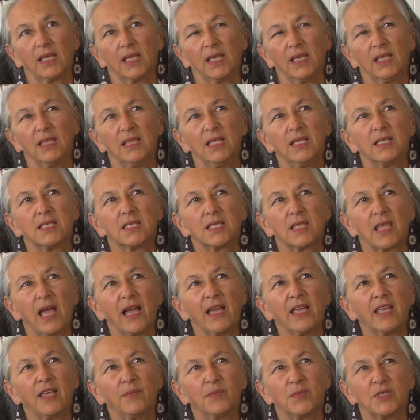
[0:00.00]
In these
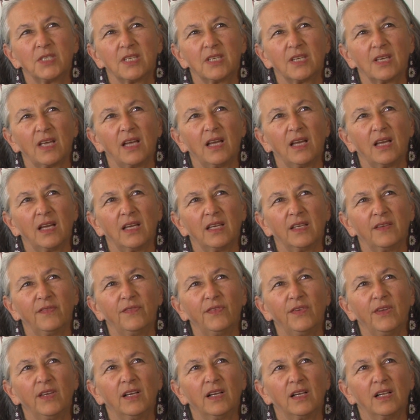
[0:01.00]
times, I
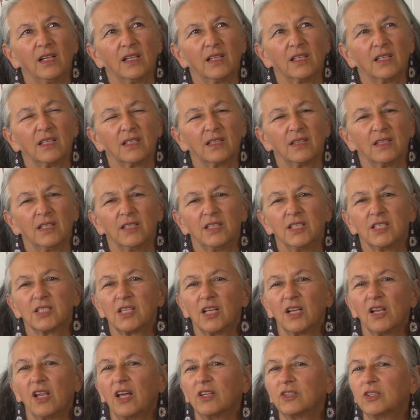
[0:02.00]
feel there
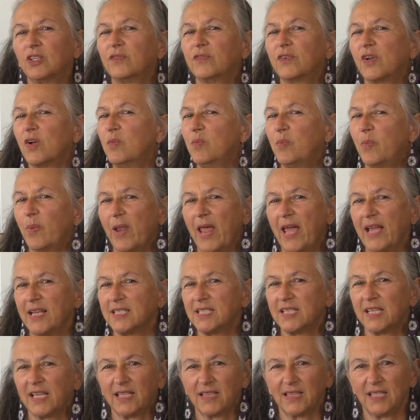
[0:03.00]
is a lot of
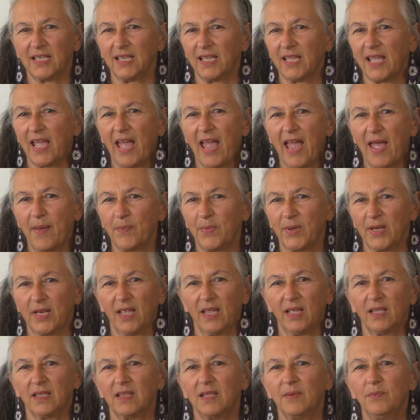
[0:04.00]
complexity
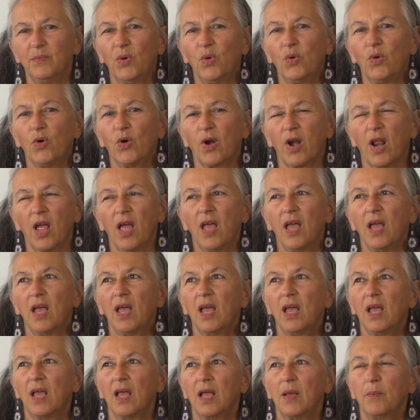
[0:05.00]
happening. The more
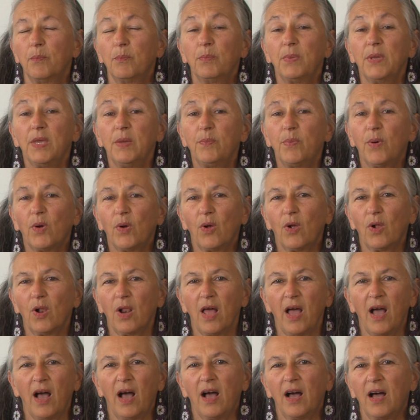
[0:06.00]

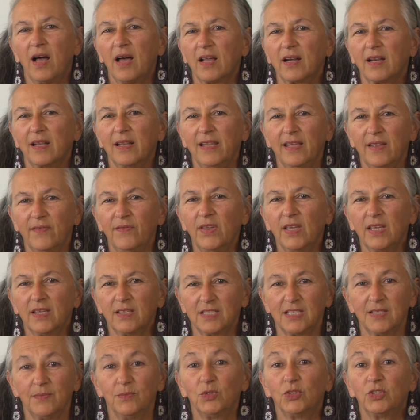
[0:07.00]
people are
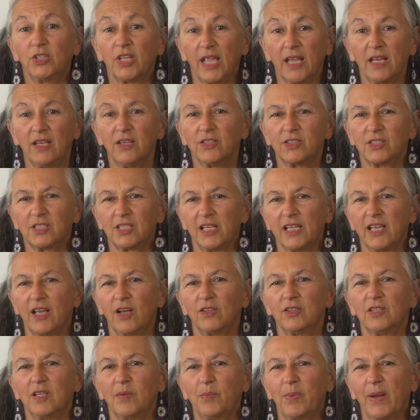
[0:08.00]
living simultaneously
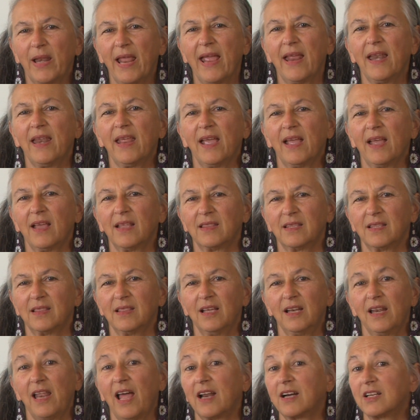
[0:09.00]
on the planet,
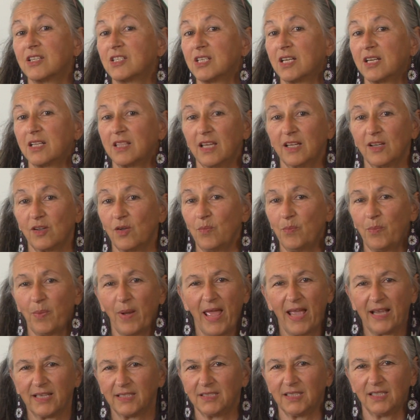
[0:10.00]
the larger the
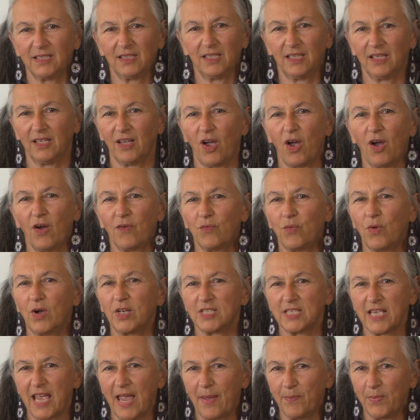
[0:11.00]
complexity of
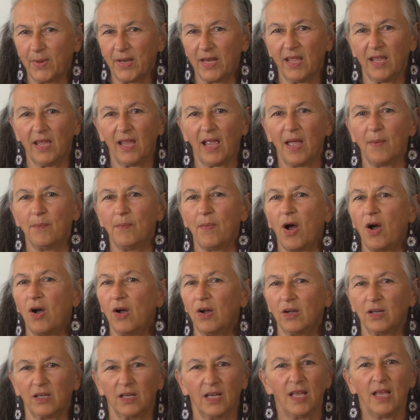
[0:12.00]
what's happening
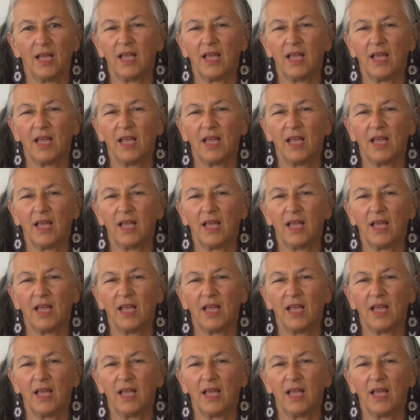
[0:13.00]
among